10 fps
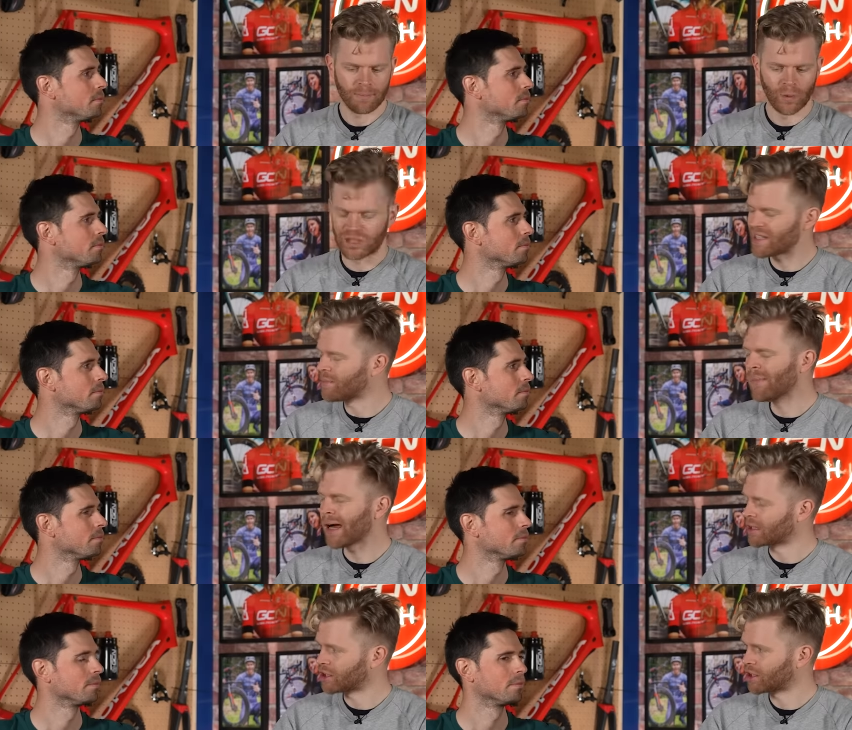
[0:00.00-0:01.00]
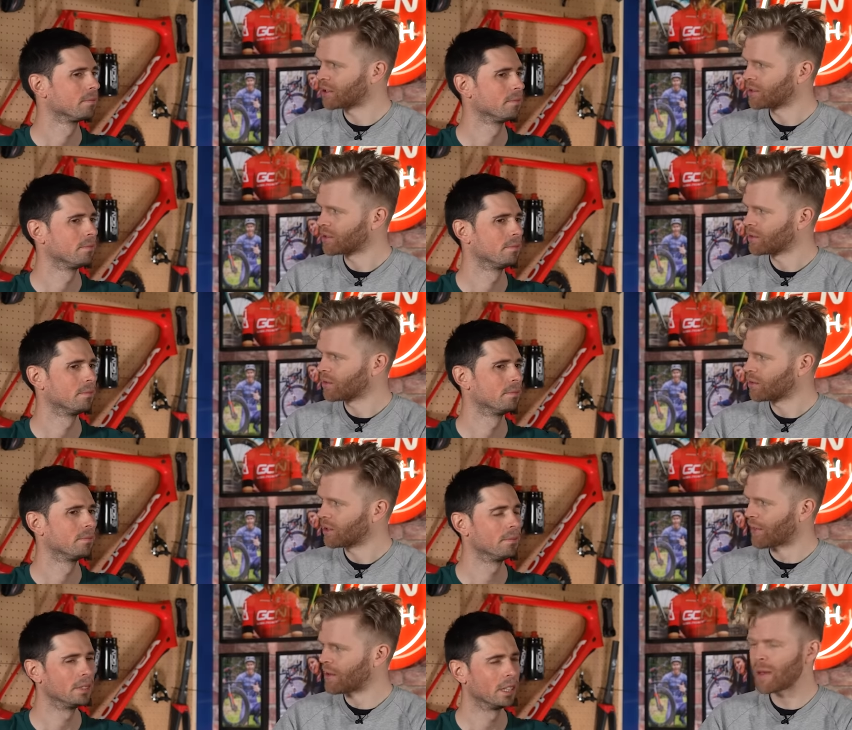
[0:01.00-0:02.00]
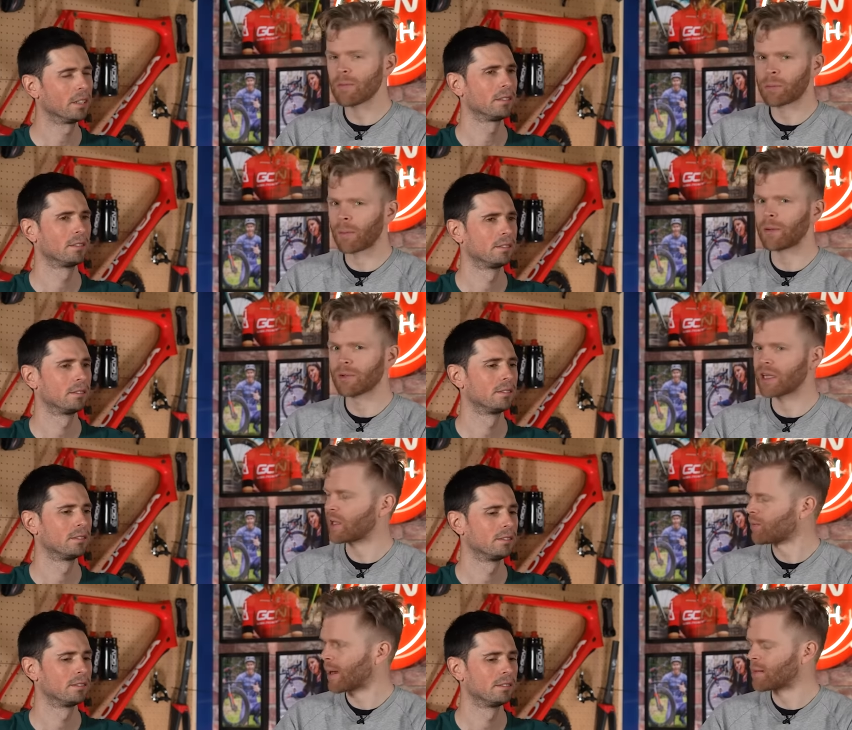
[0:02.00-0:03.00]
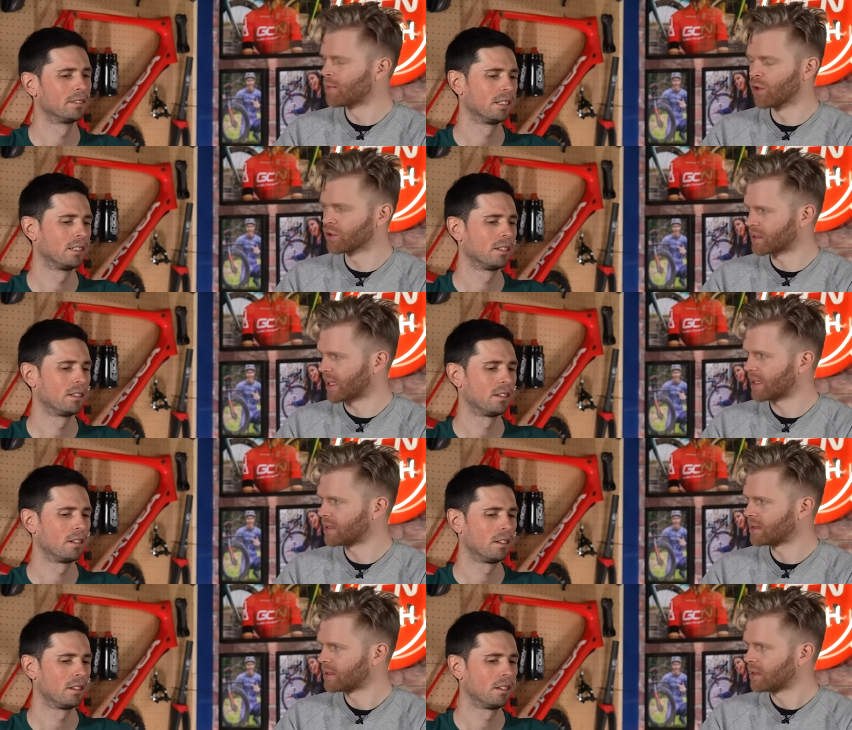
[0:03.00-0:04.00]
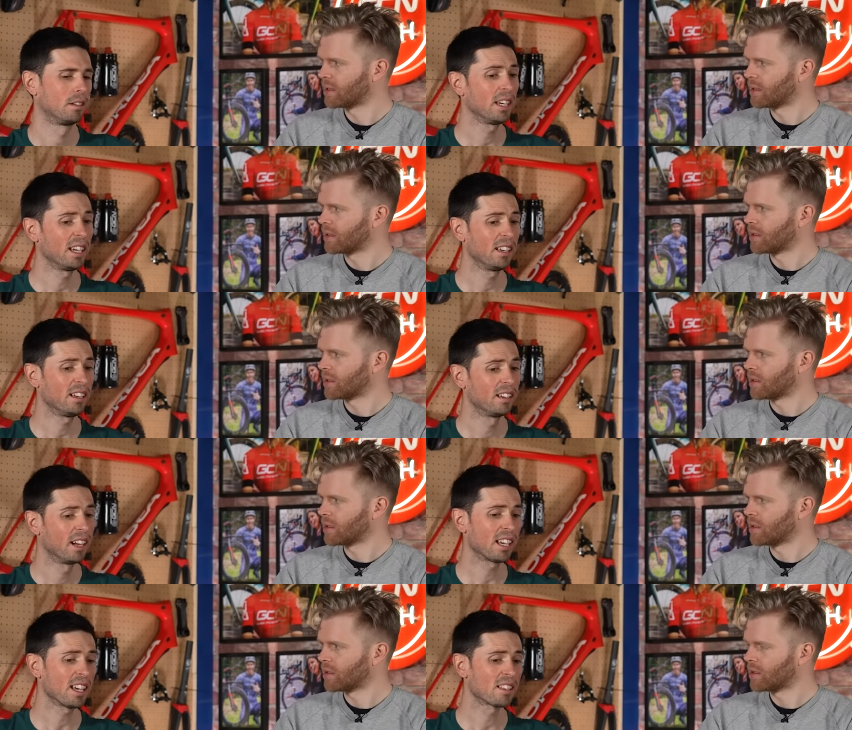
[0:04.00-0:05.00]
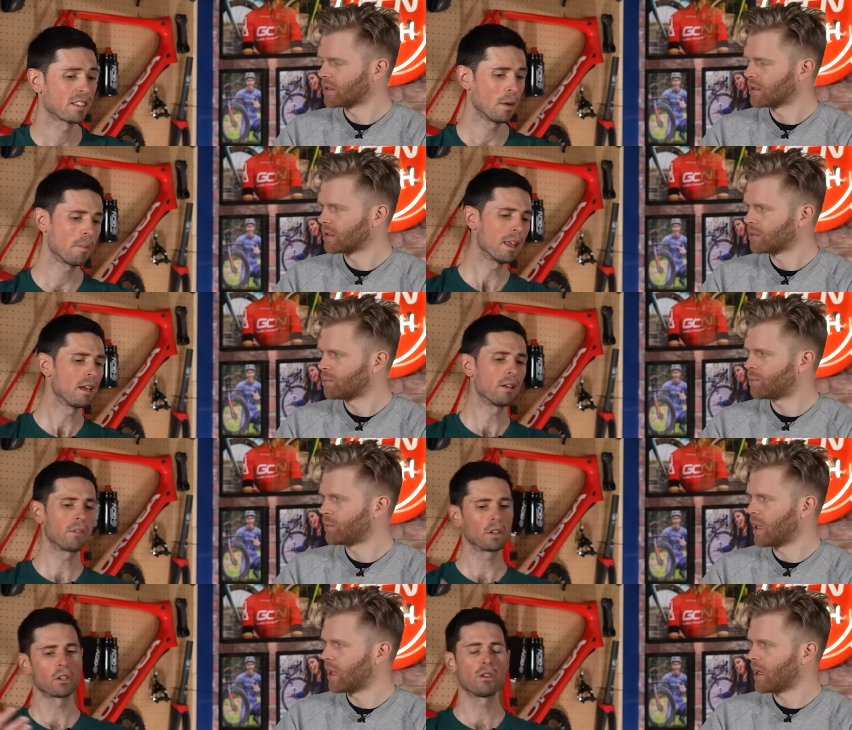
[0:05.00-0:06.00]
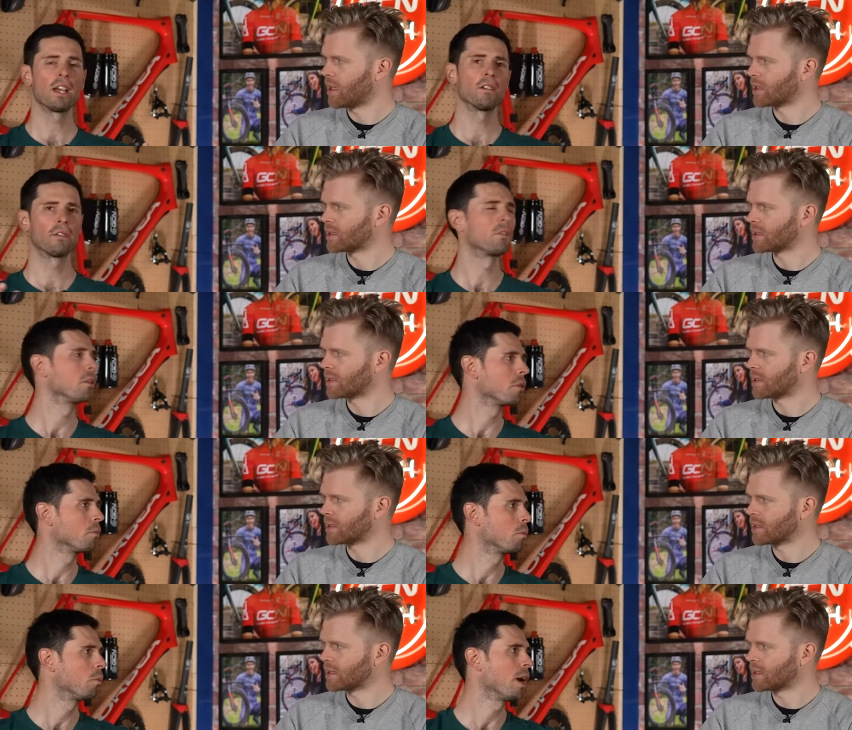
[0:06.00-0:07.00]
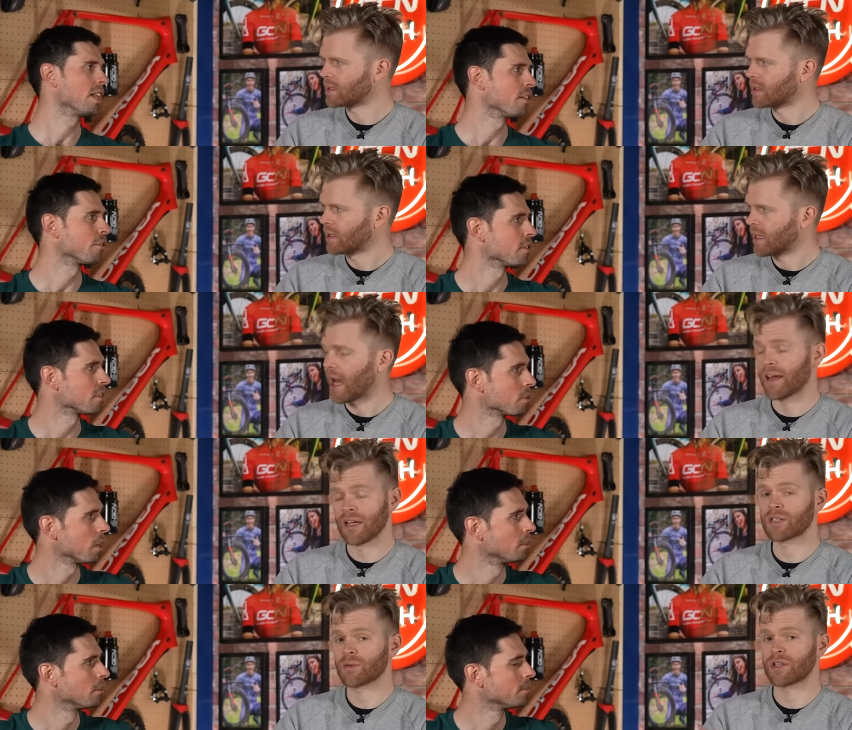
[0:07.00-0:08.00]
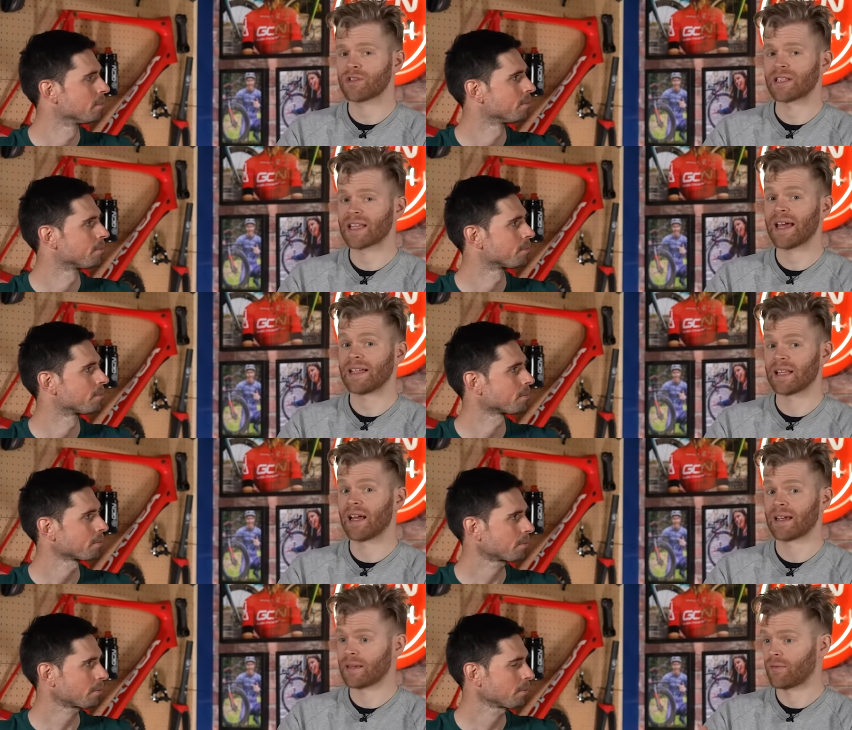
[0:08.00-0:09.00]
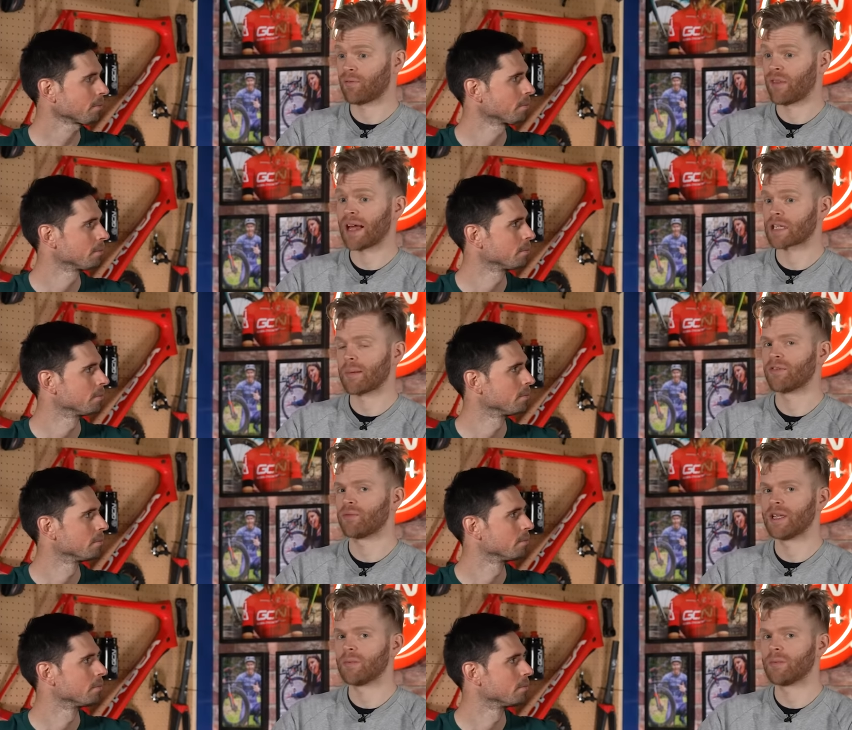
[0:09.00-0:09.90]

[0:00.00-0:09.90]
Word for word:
Speaker 1: Which isn't much. I think people probably would think it may be more than that.
Speaker 2: Yeah, I guess so, but then you've got the trade-off of the weight difference.
Speaker 1: Yeah, and I just want to stress that is like, that's coming from